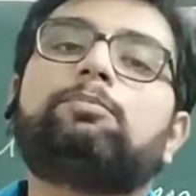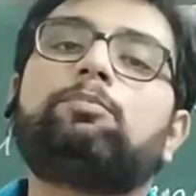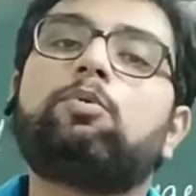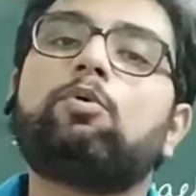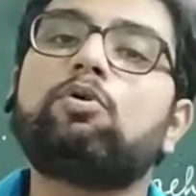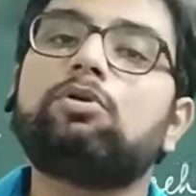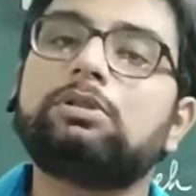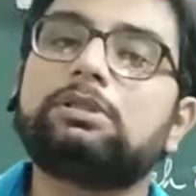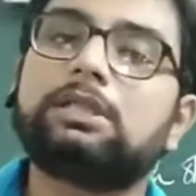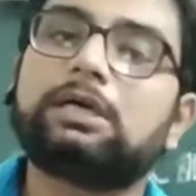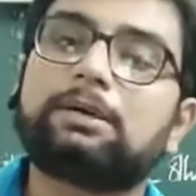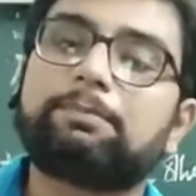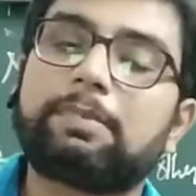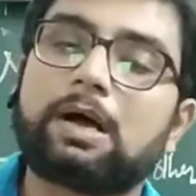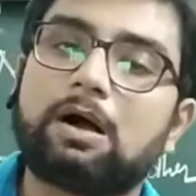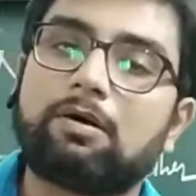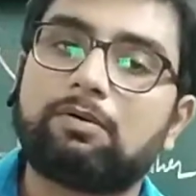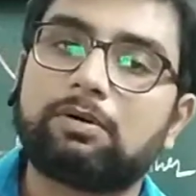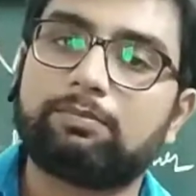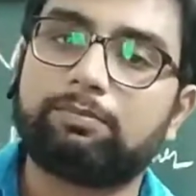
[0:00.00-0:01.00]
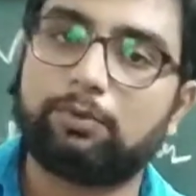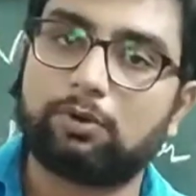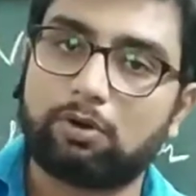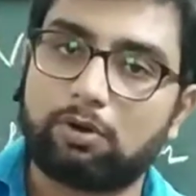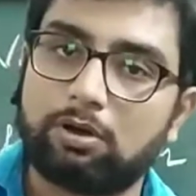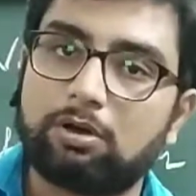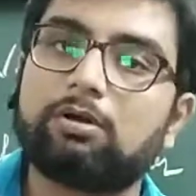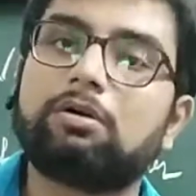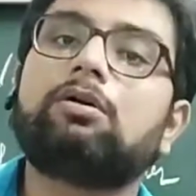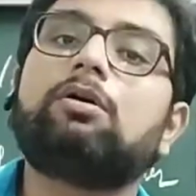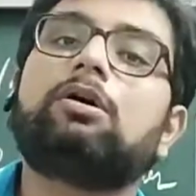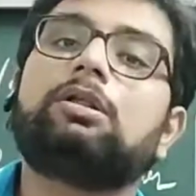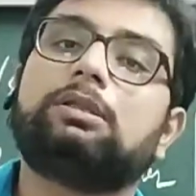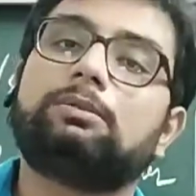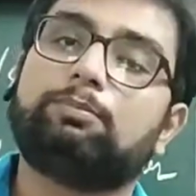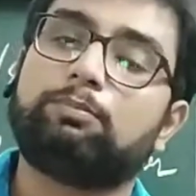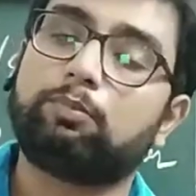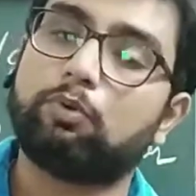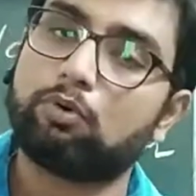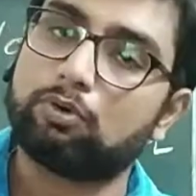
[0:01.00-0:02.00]
both the power bloc or
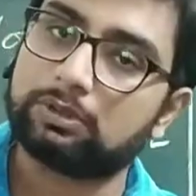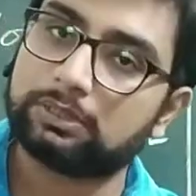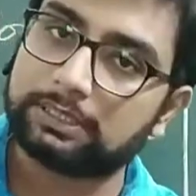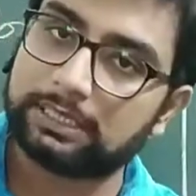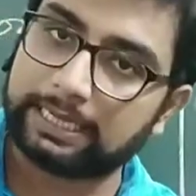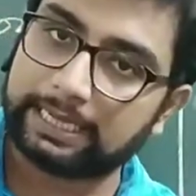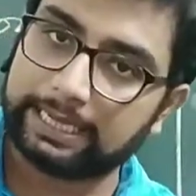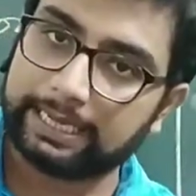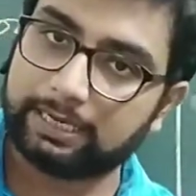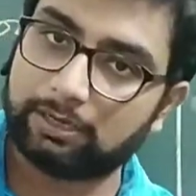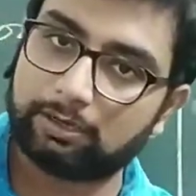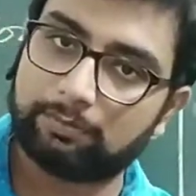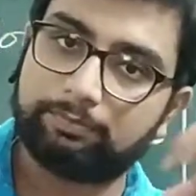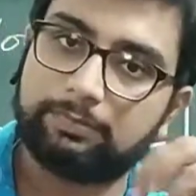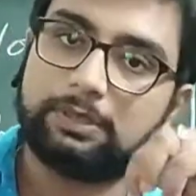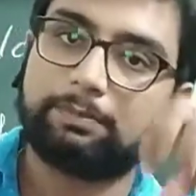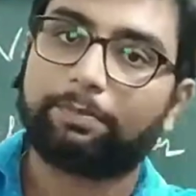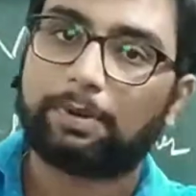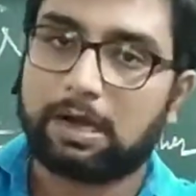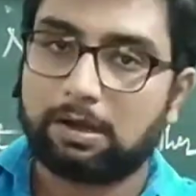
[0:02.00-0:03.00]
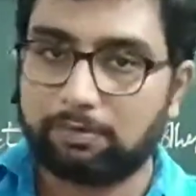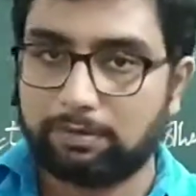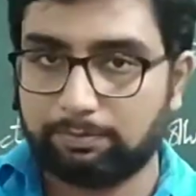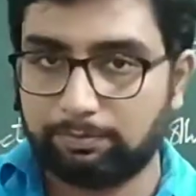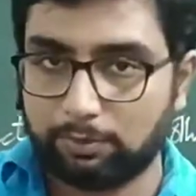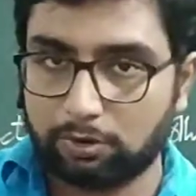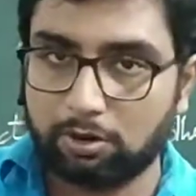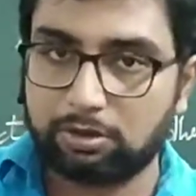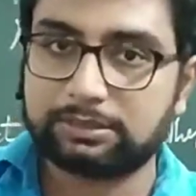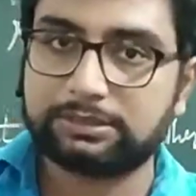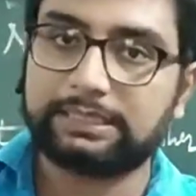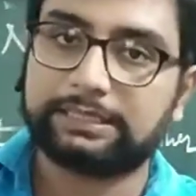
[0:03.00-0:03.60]
both the head of the power blocks,